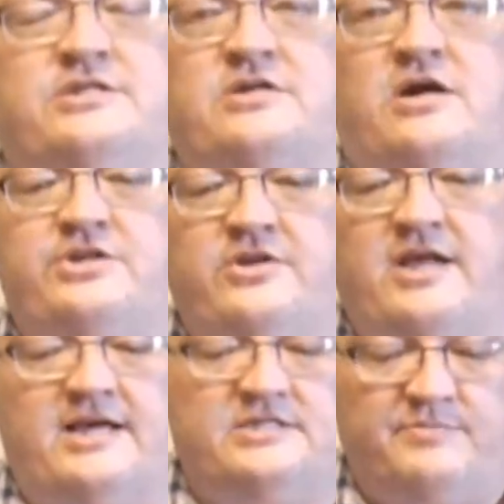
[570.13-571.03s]
um,
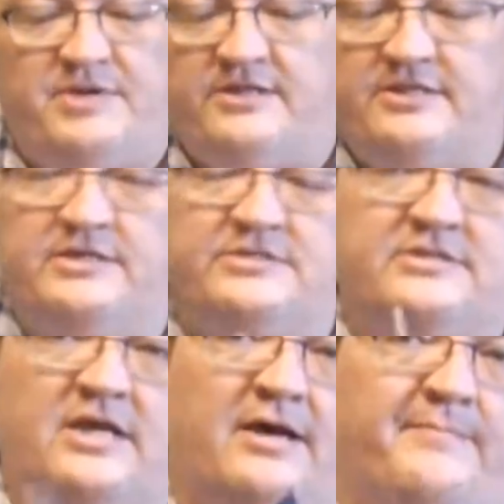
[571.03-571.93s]

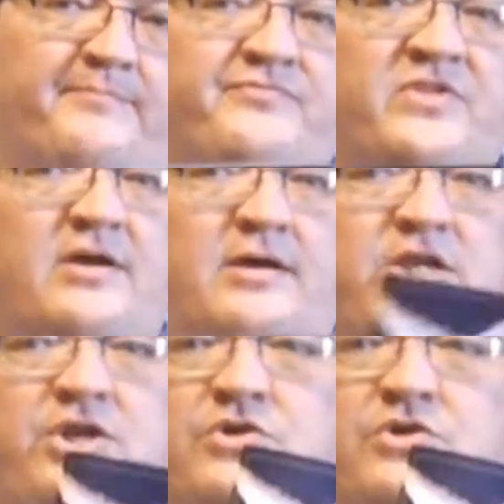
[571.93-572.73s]
little piece here